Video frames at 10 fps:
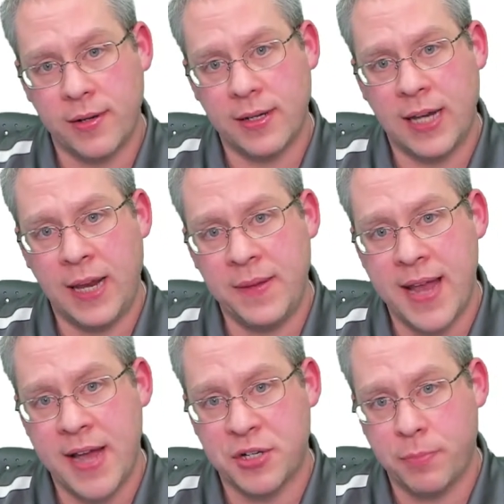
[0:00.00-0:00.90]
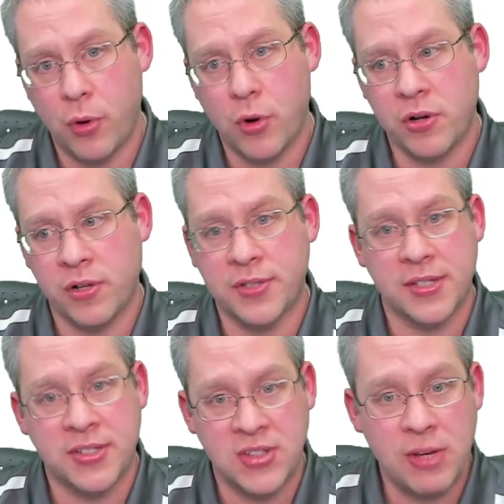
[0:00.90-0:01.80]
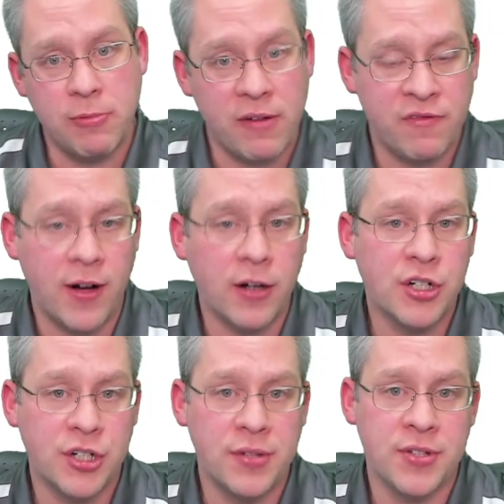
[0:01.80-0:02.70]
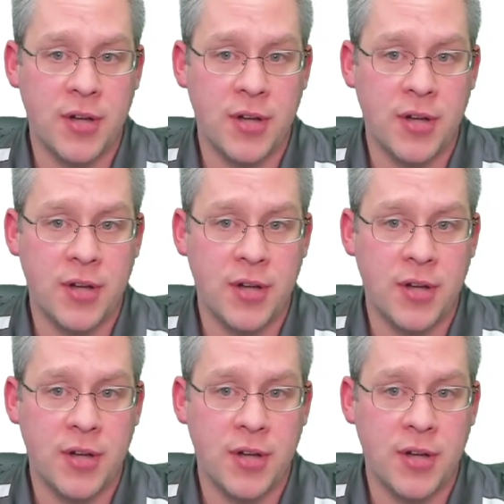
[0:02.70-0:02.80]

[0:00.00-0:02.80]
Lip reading: in the Azure portal to see what functions